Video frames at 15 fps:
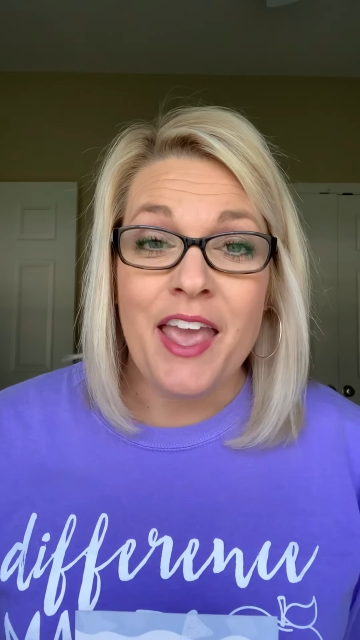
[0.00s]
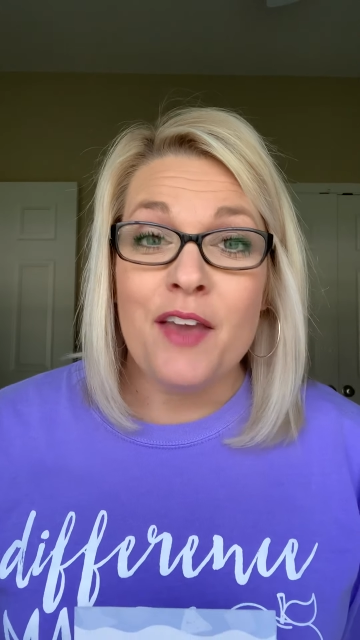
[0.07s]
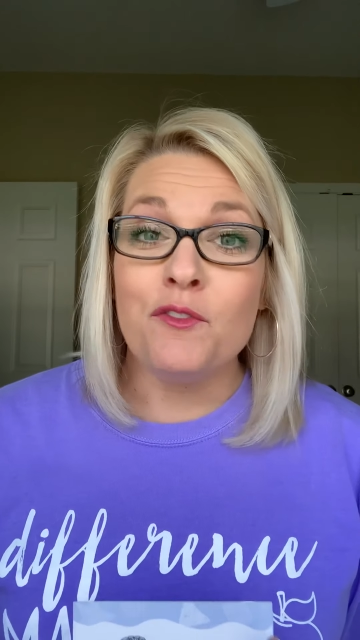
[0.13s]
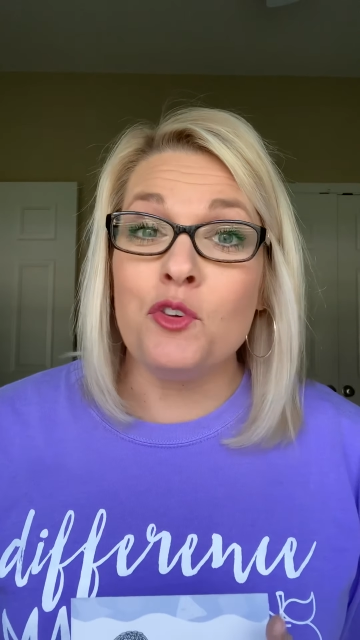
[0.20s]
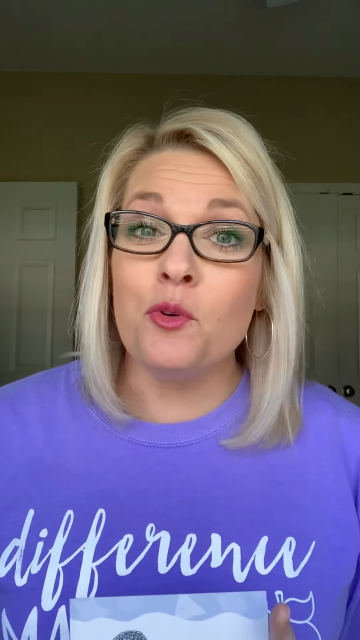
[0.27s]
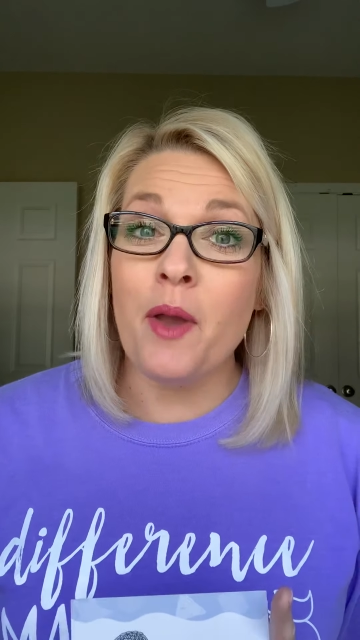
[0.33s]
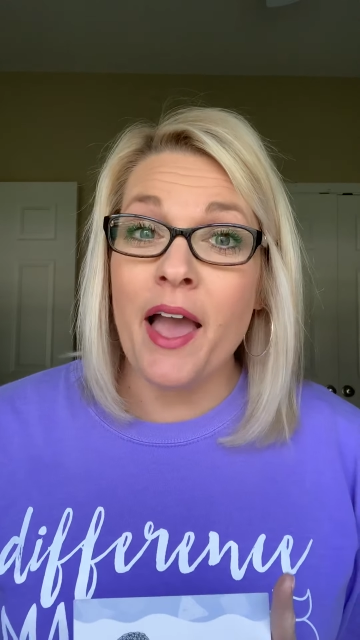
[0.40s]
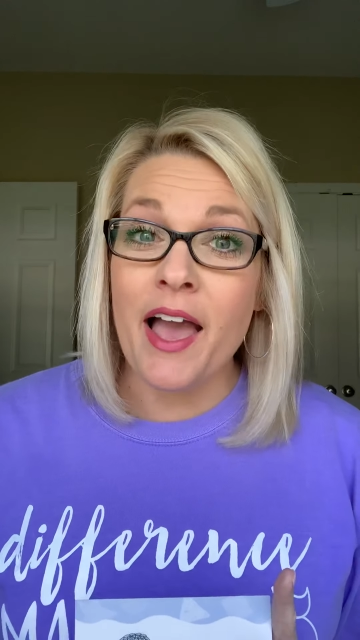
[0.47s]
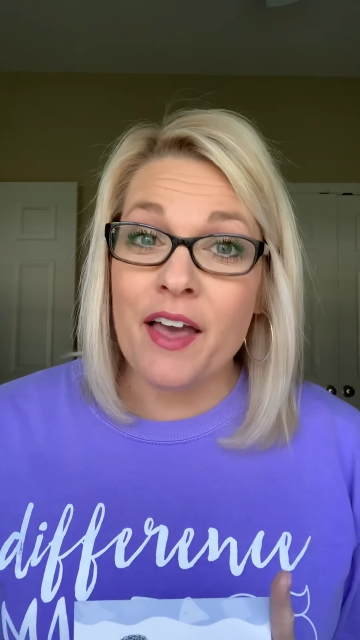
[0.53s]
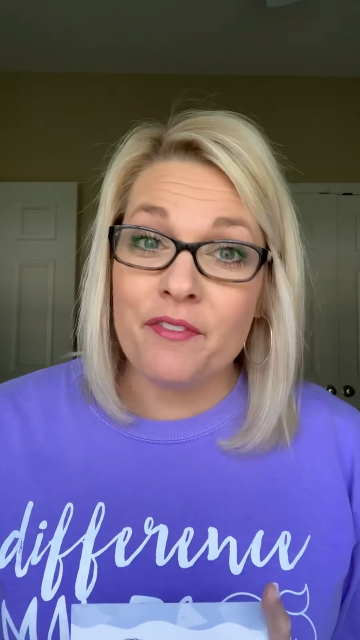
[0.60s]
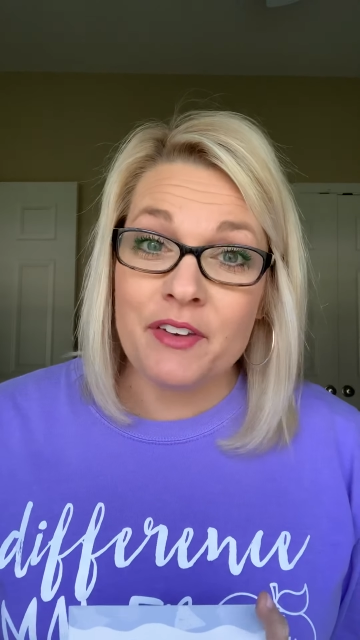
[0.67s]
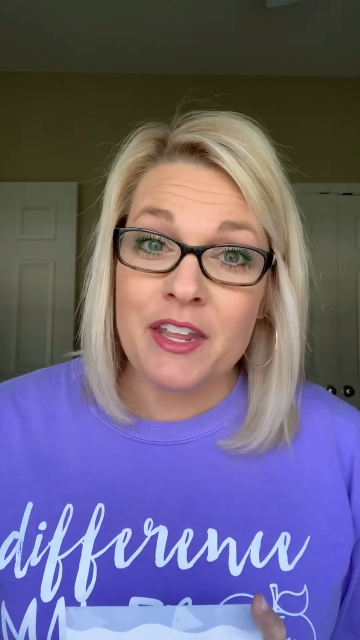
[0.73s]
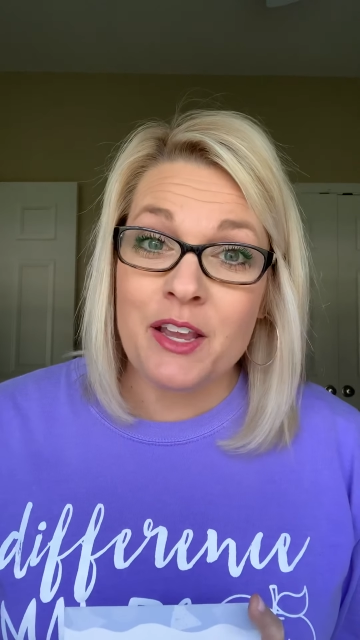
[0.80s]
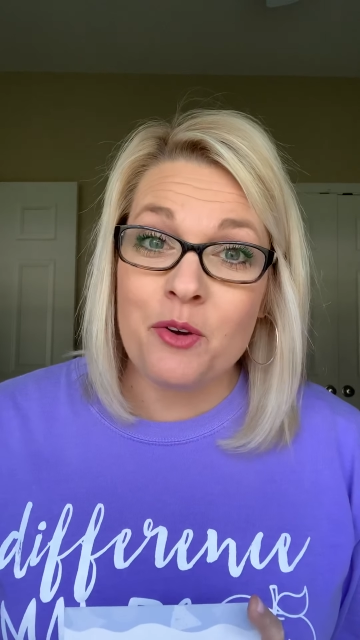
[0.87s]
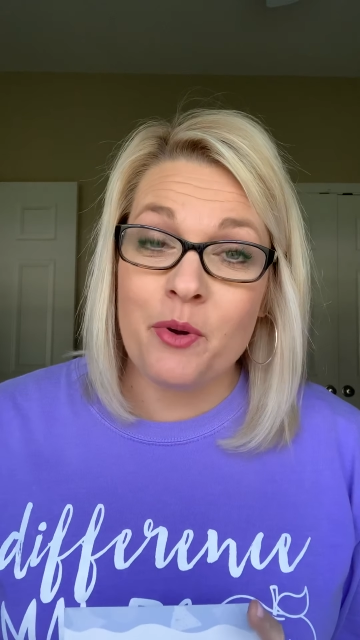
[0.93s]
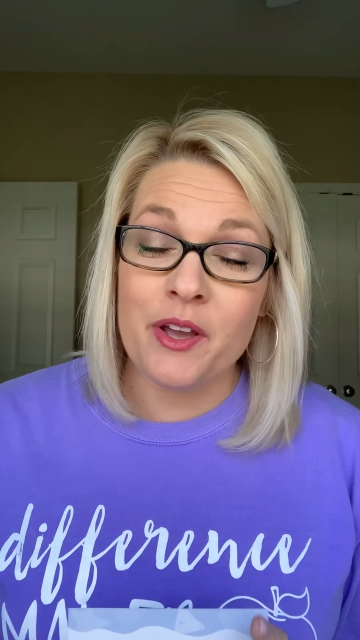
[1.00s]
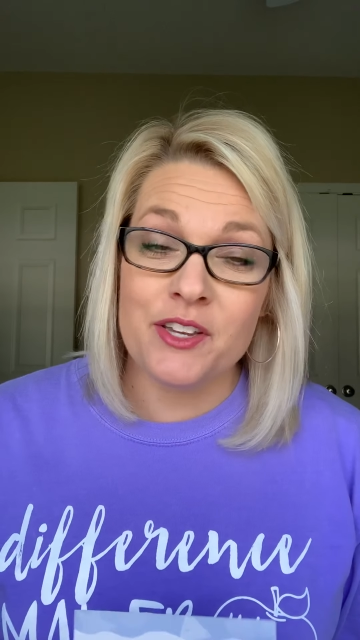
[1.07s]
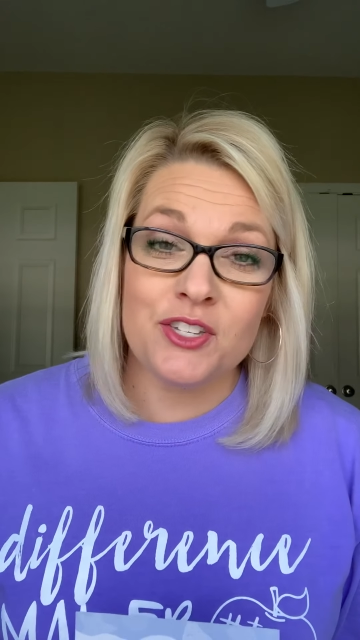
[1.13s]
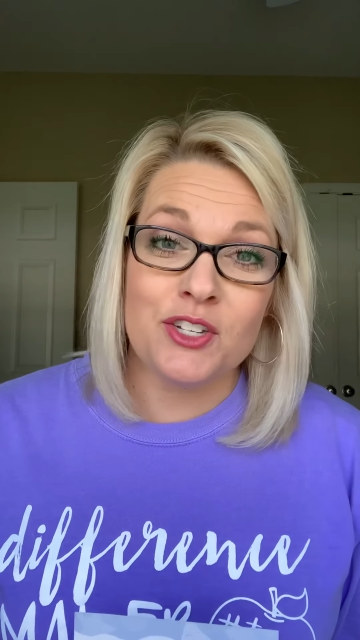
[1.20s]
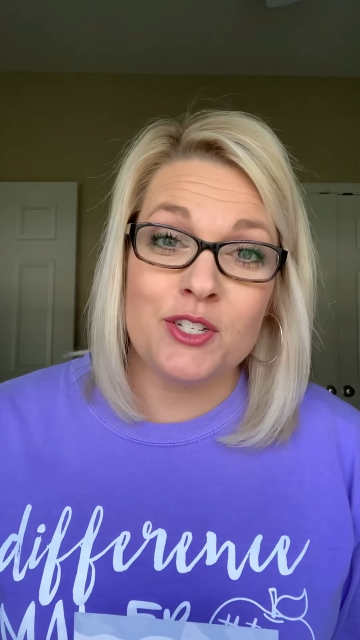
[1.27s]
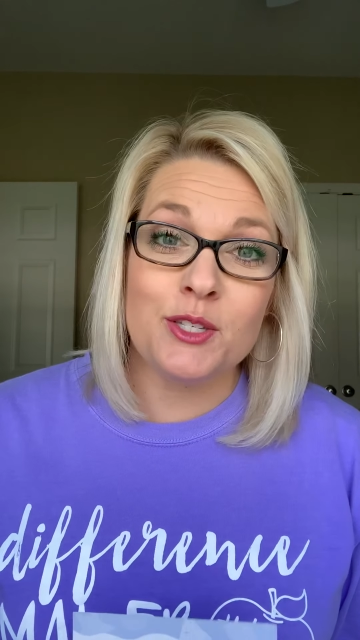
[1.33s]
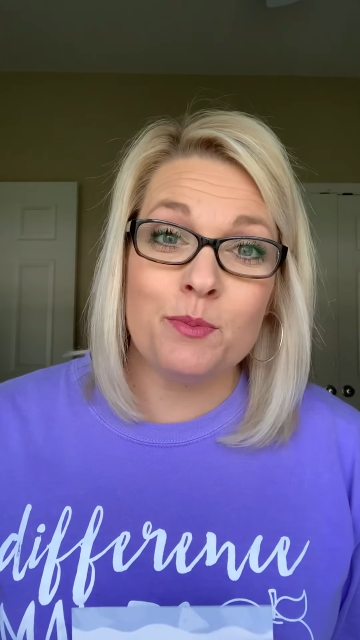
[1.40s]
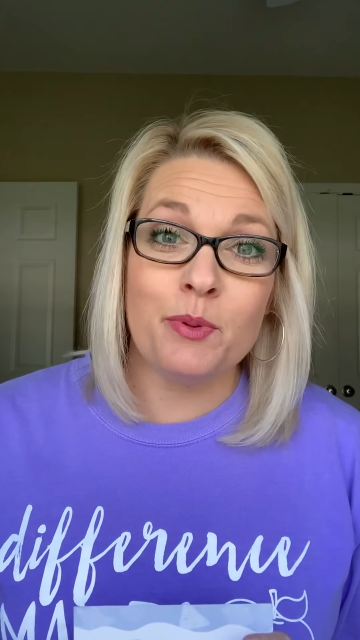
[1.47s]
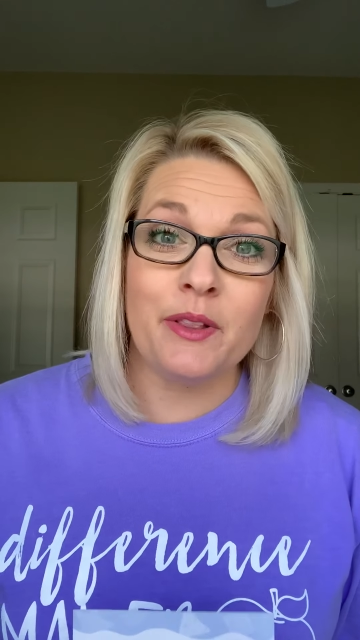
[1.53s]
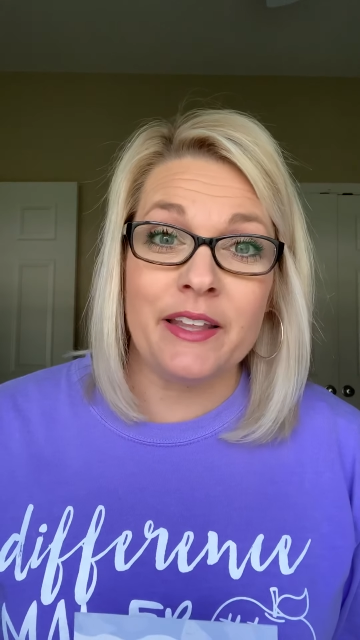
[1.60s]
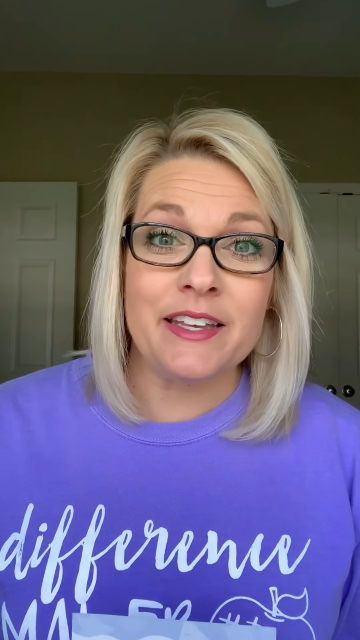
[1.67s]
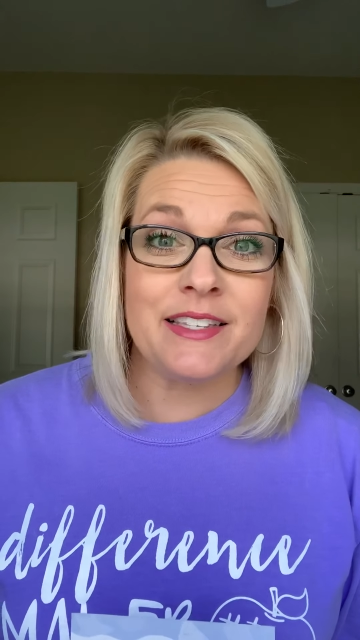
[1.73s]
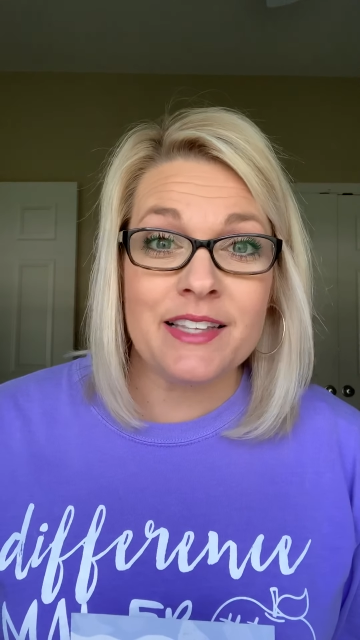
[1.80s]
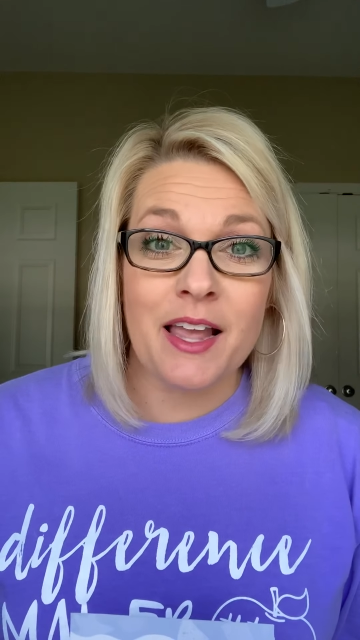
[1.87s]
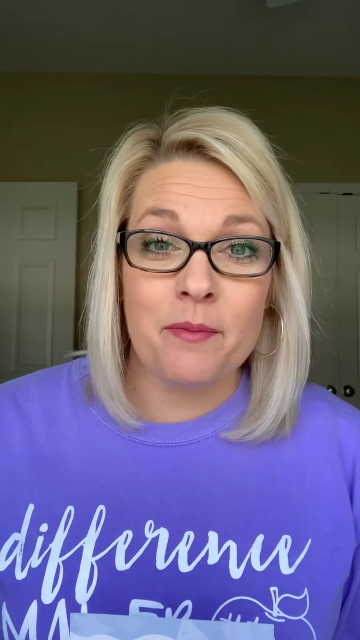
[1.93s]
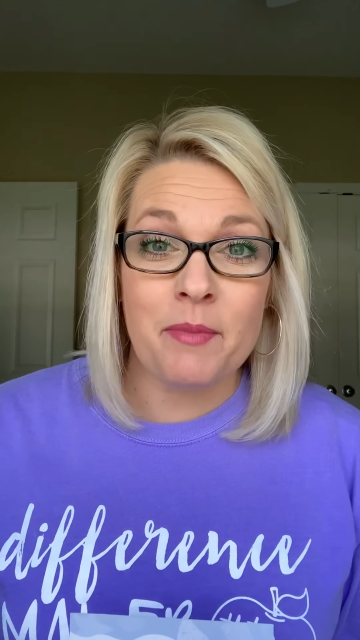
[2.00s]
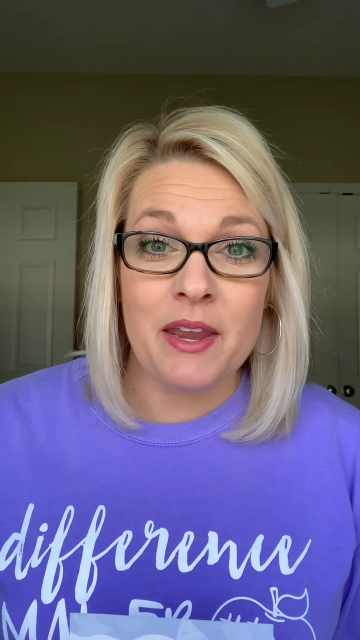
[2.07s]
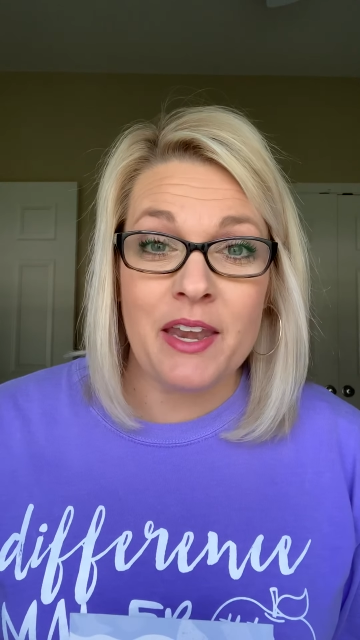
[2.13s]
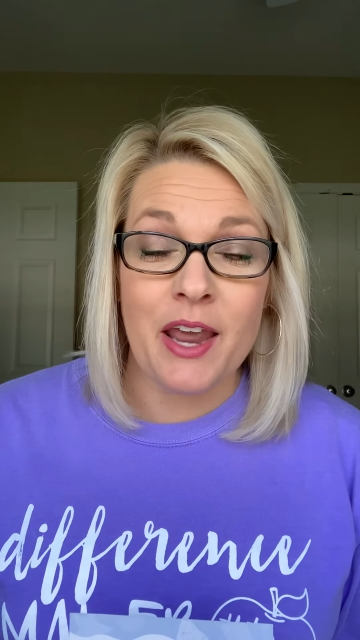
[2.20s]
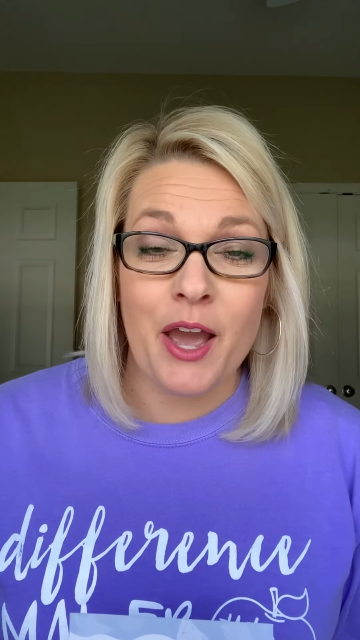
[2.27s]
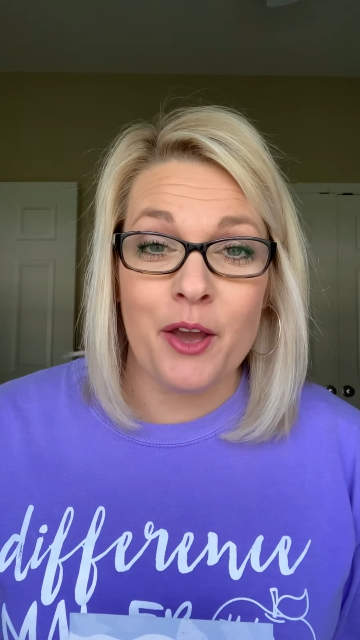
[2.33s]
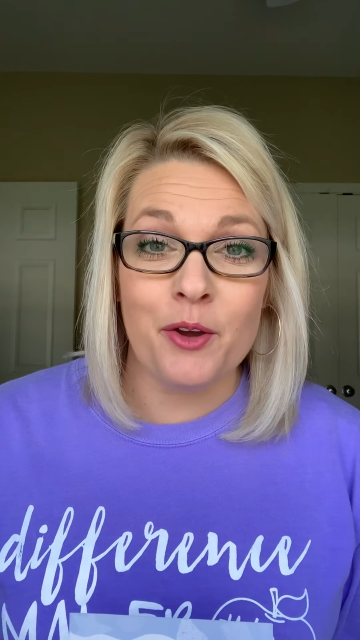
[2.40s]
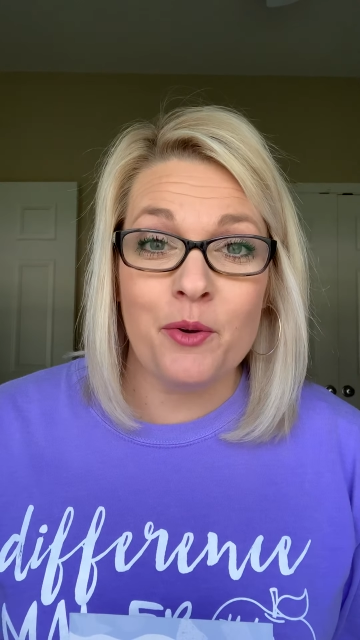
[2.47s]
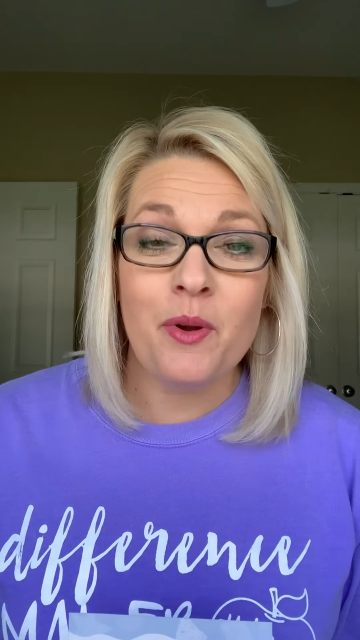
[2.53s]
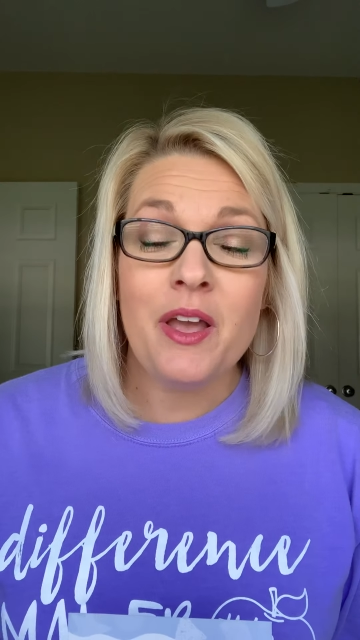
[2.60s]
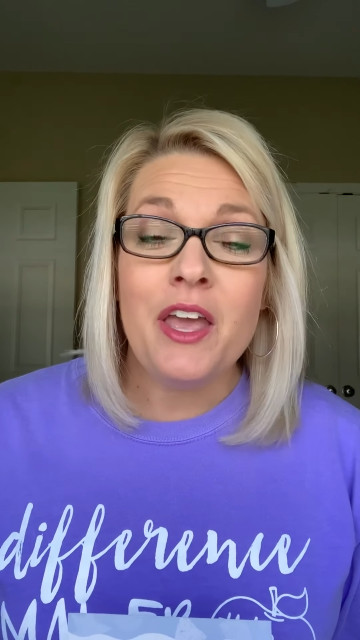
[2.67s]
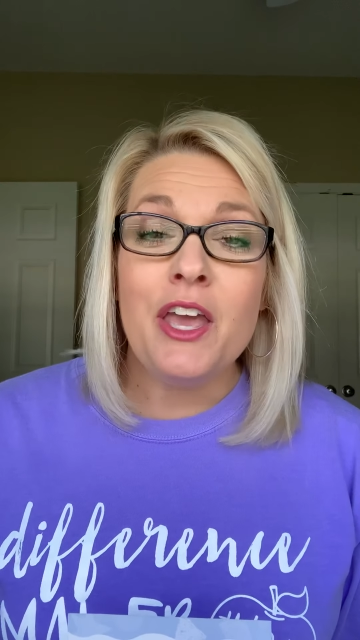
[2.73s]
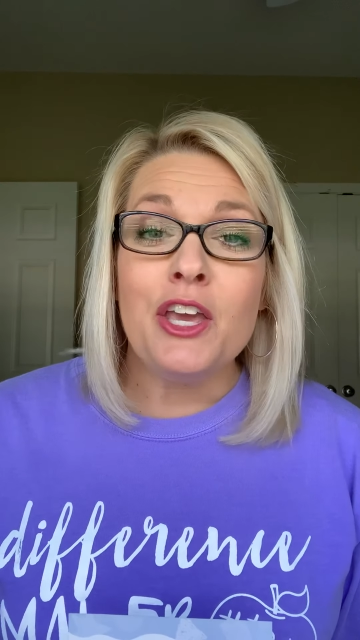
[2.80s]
If you have any questions, please let me know.